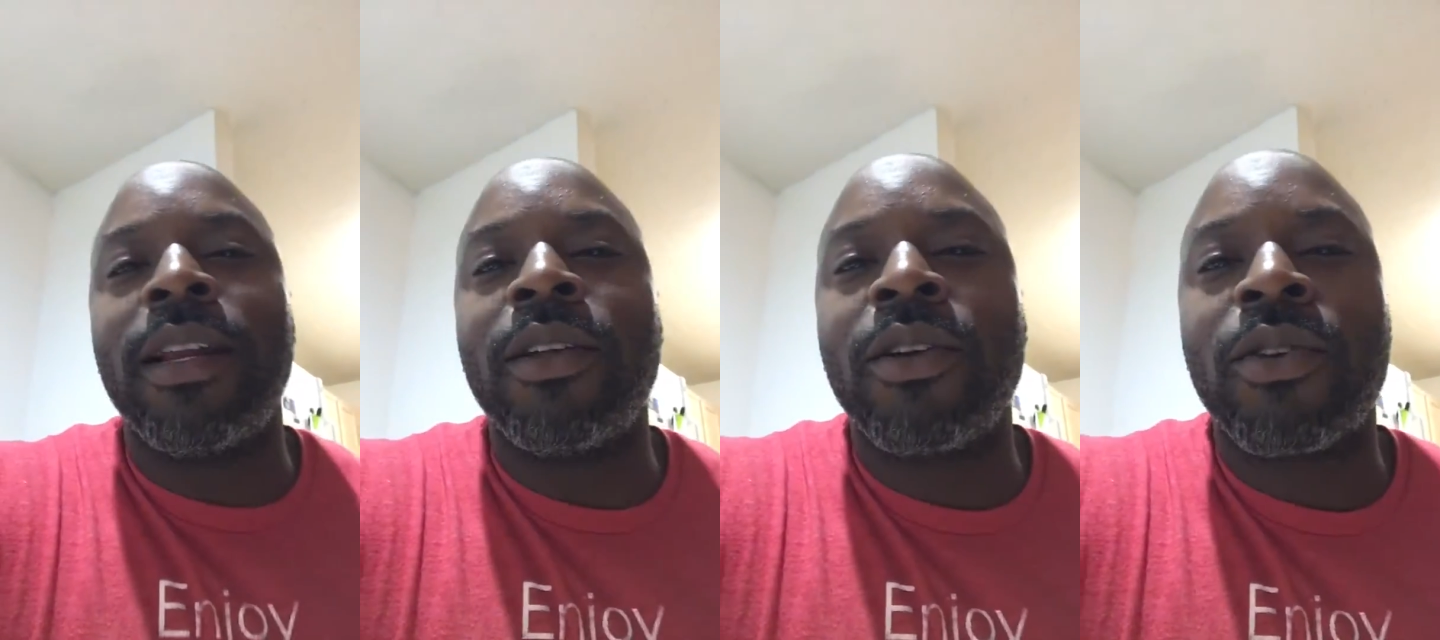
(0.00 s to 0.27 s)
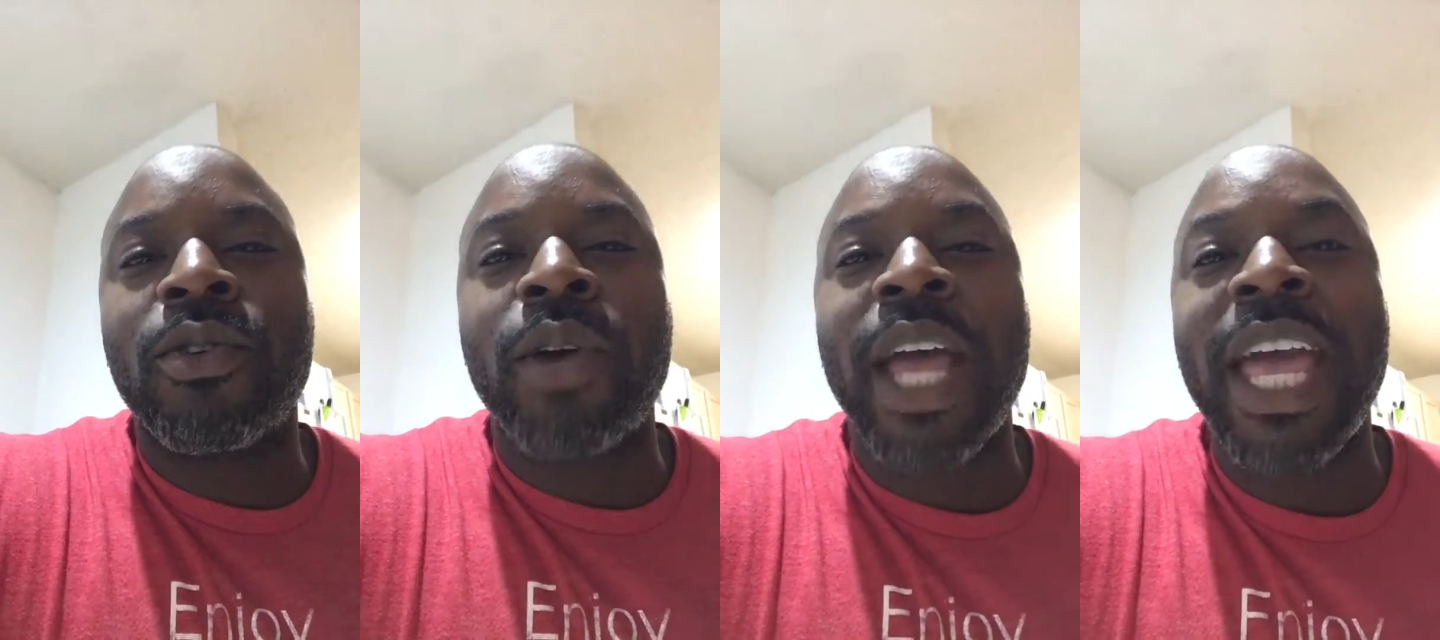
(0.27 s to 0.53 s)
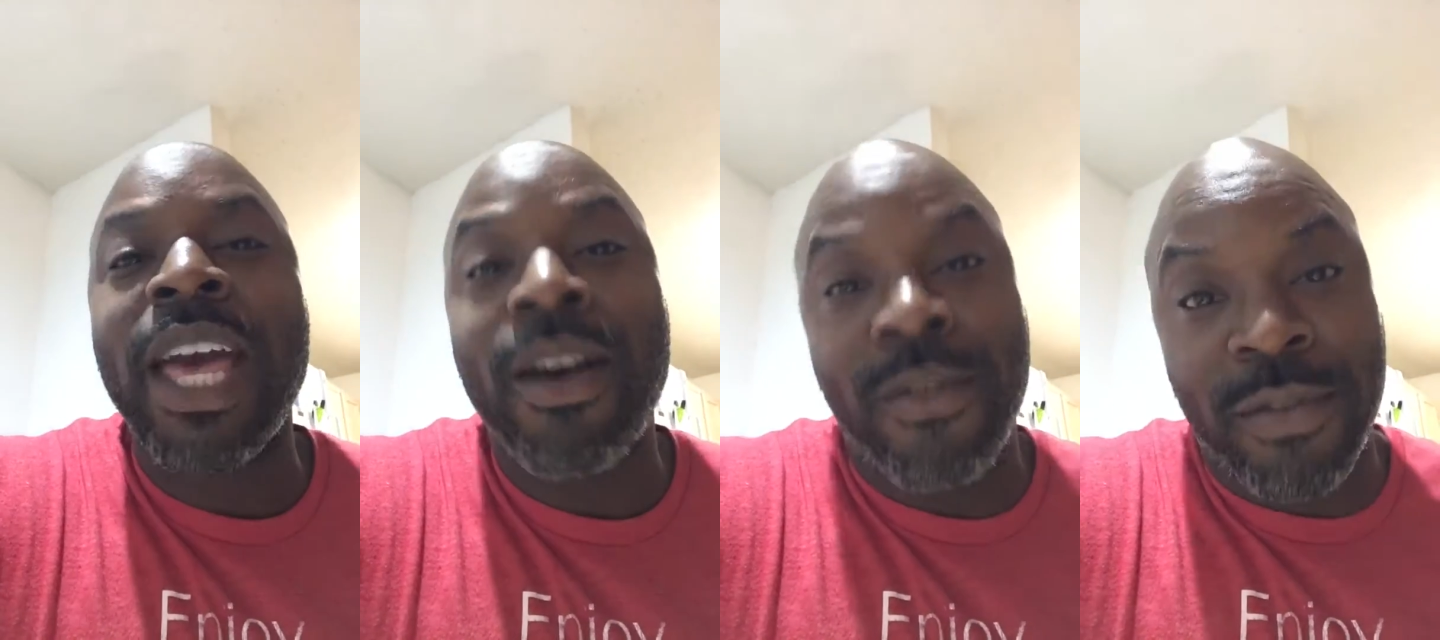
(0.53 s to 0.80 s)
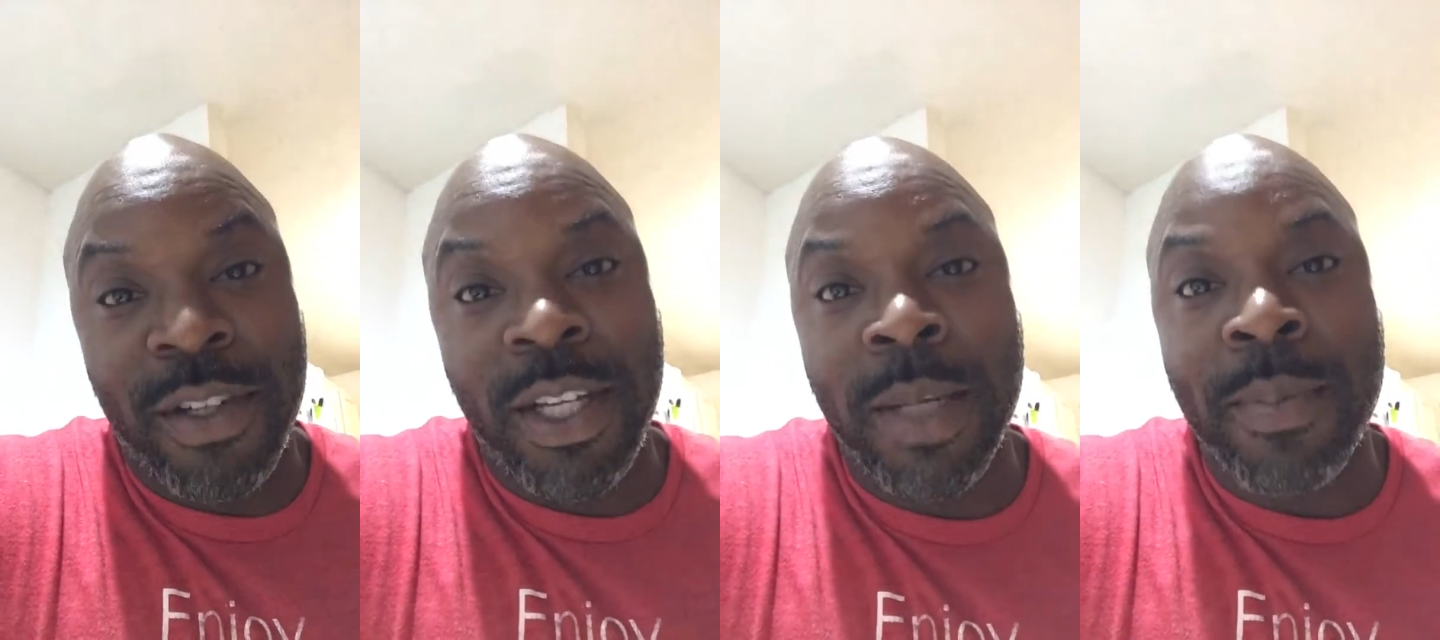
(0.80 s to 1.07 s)
a little
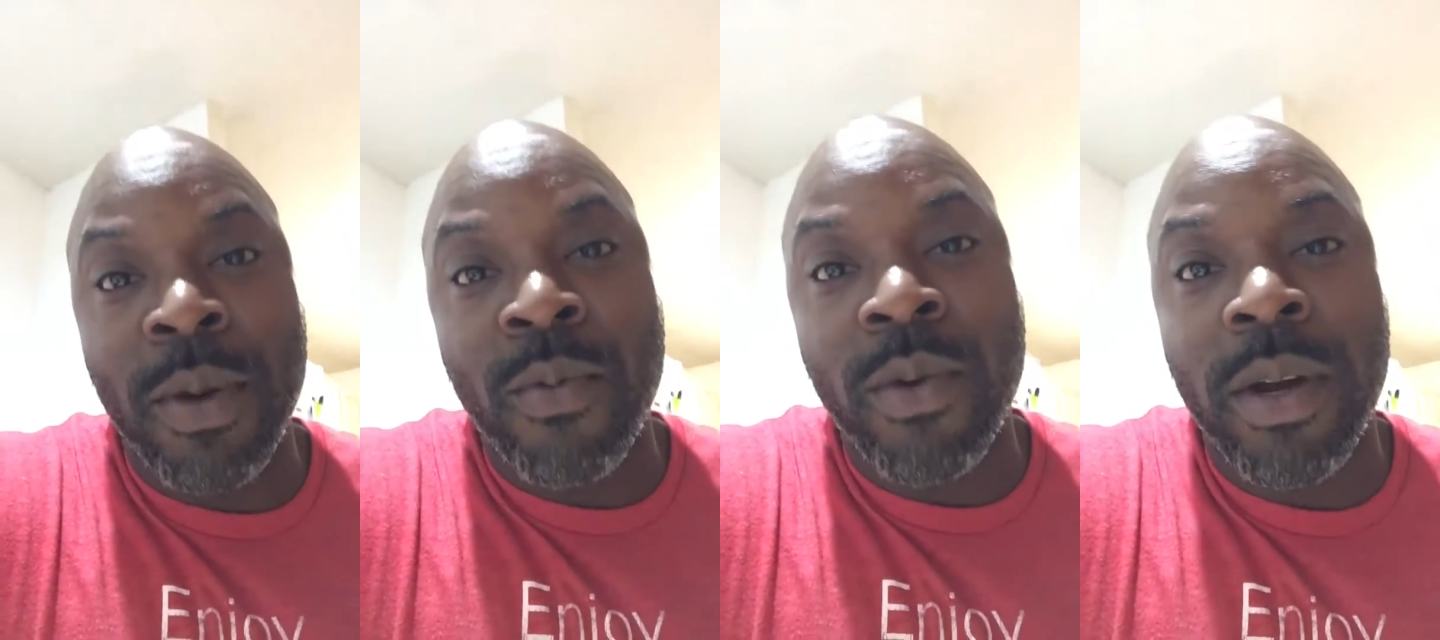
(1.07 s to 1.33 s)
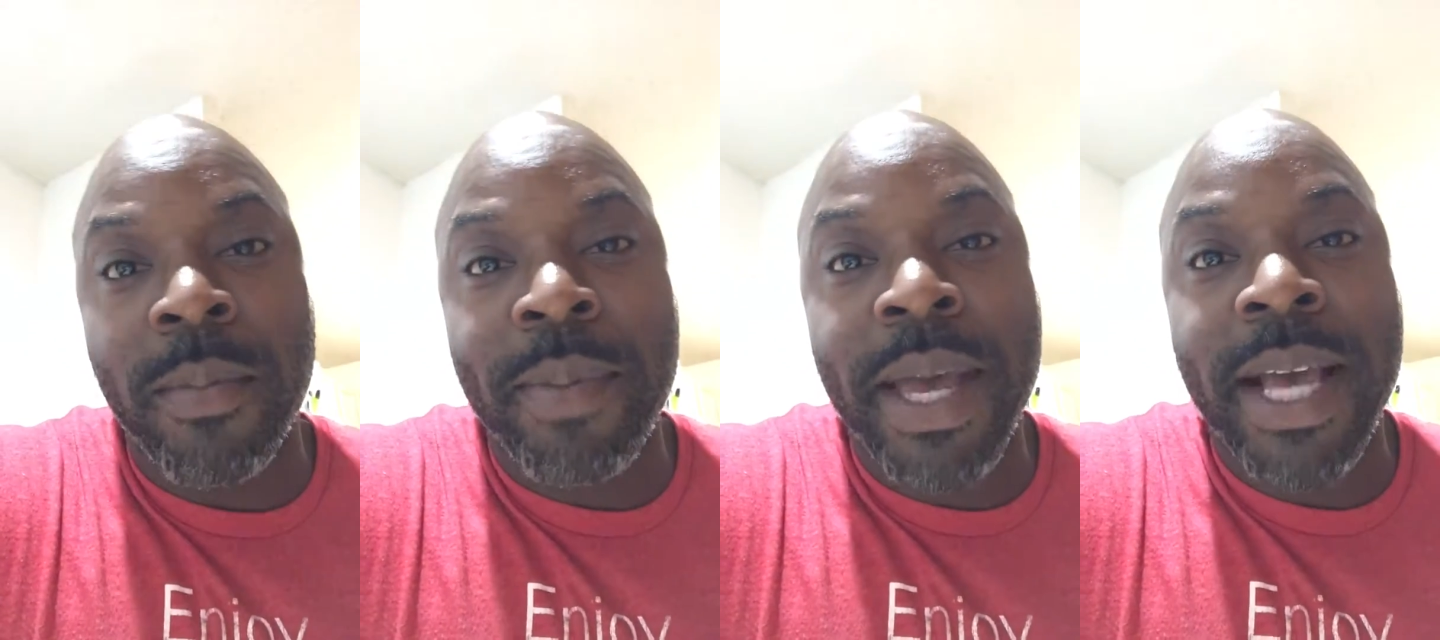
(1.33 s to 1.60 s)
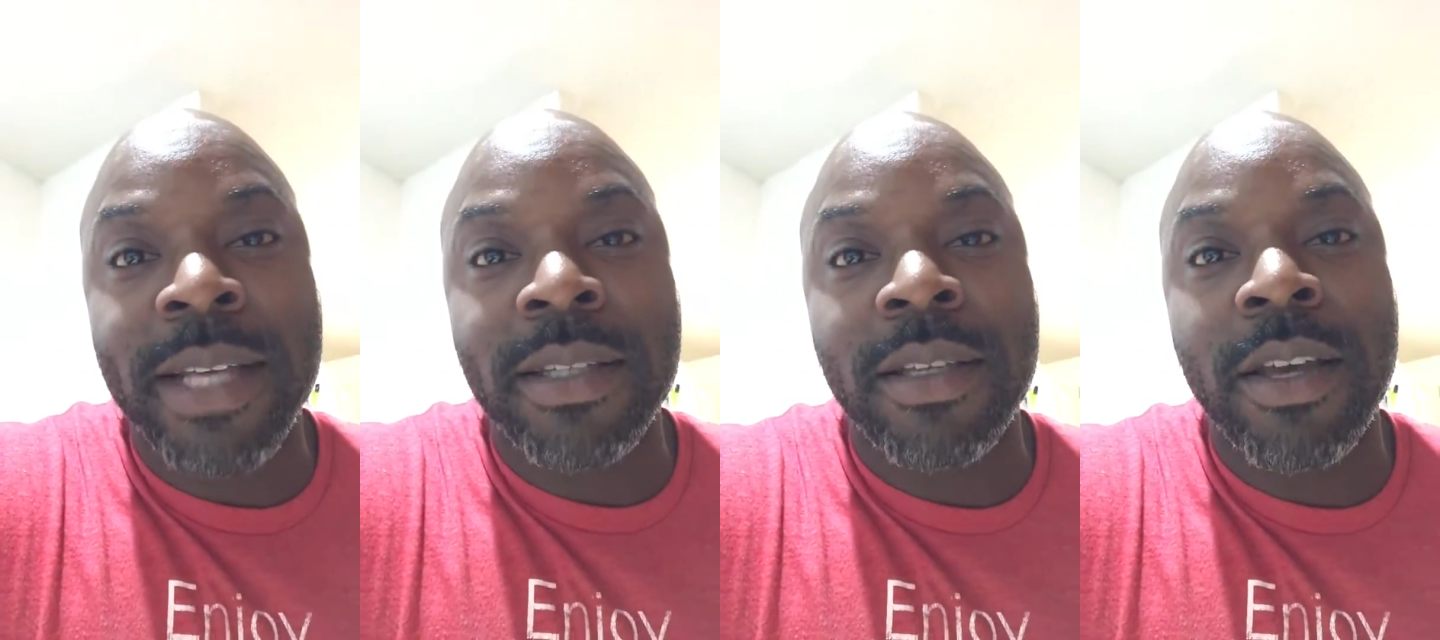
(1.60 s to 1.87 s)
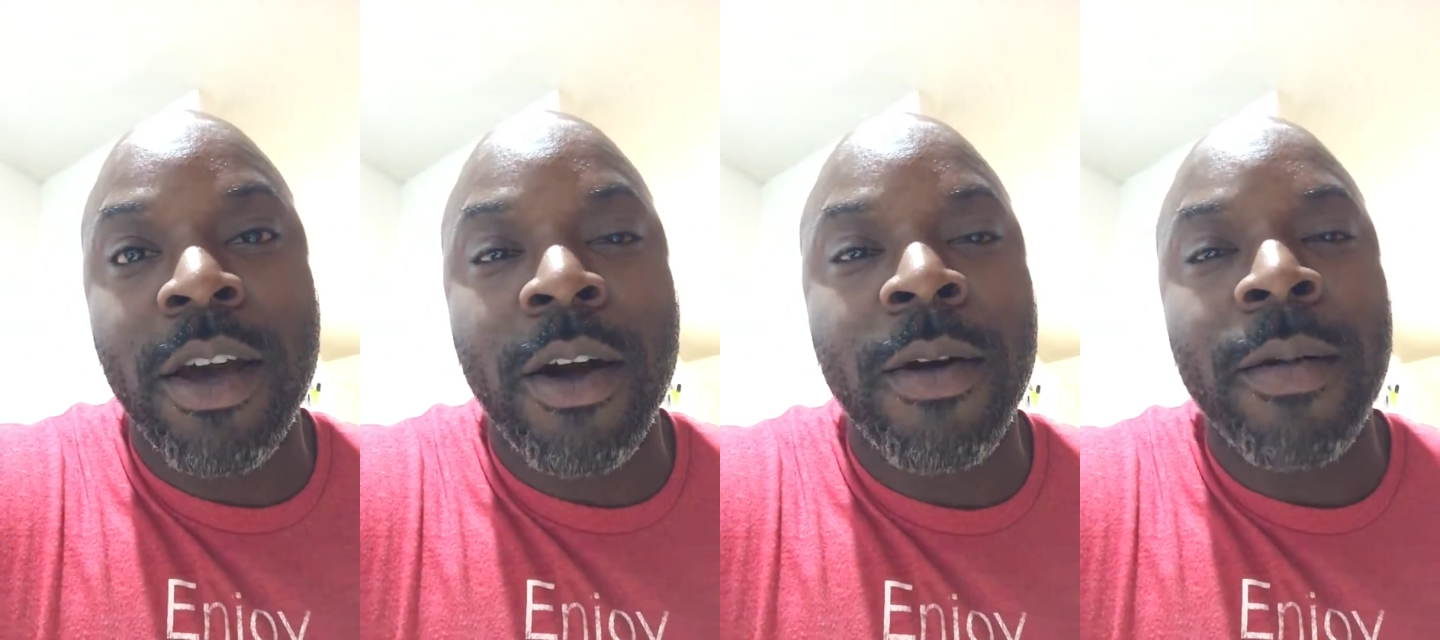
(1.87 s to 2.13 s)
health tip I want to pass to
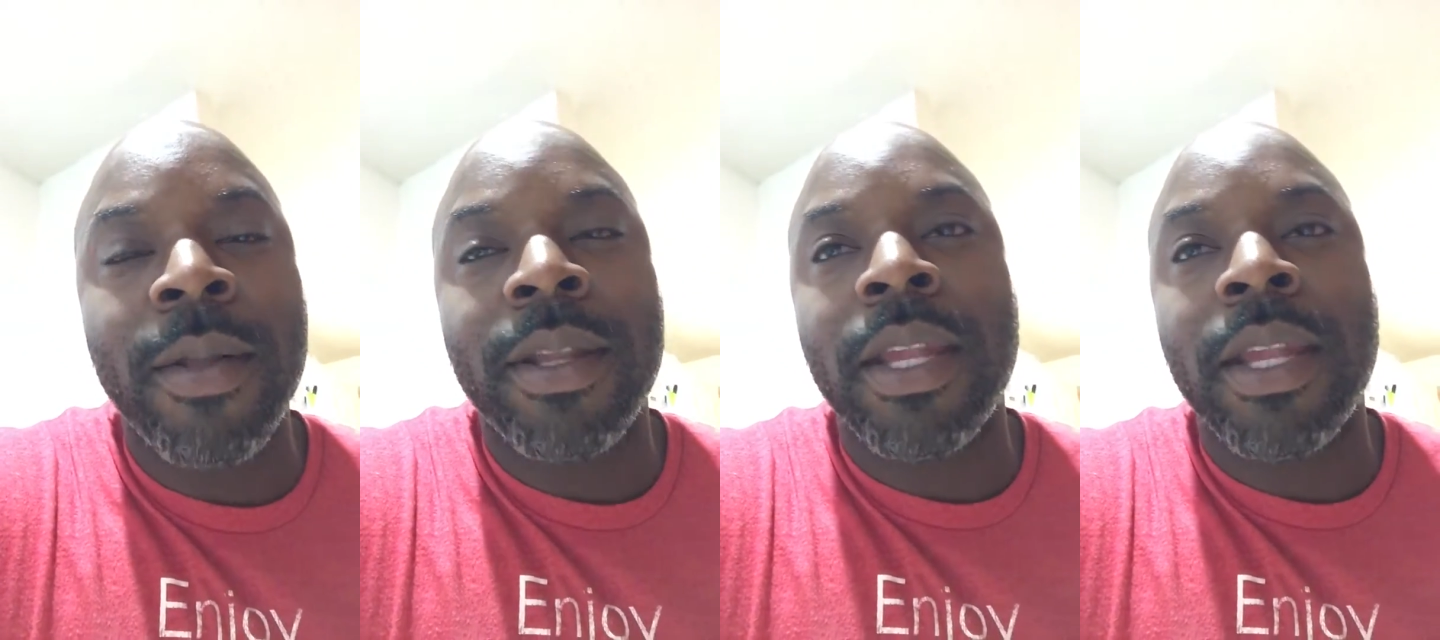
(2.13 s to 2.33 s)
y'all.